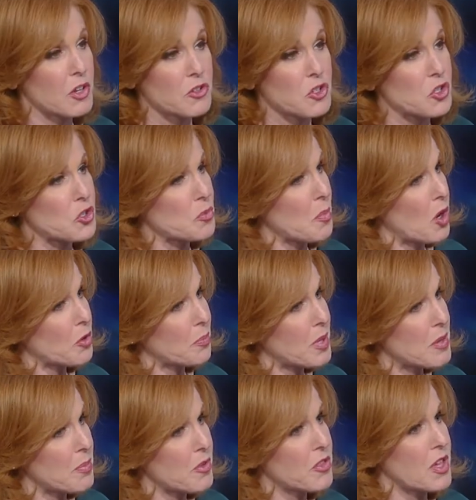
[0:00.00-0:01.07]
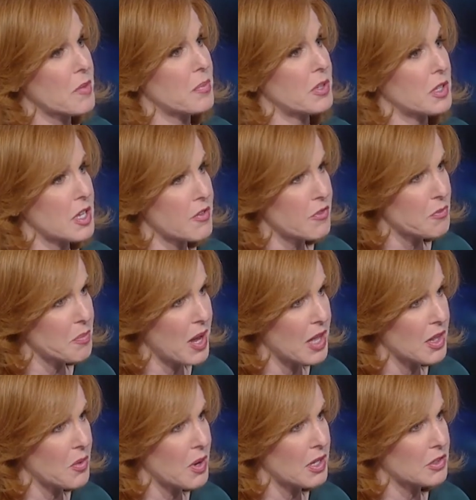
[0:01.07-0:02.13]
They're smart people. They believe in
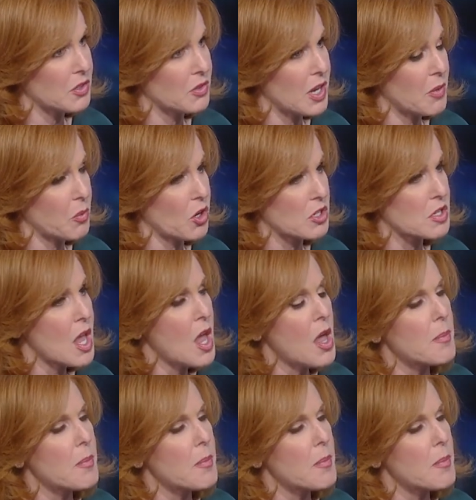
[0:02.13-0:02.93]
Palo Alto networks.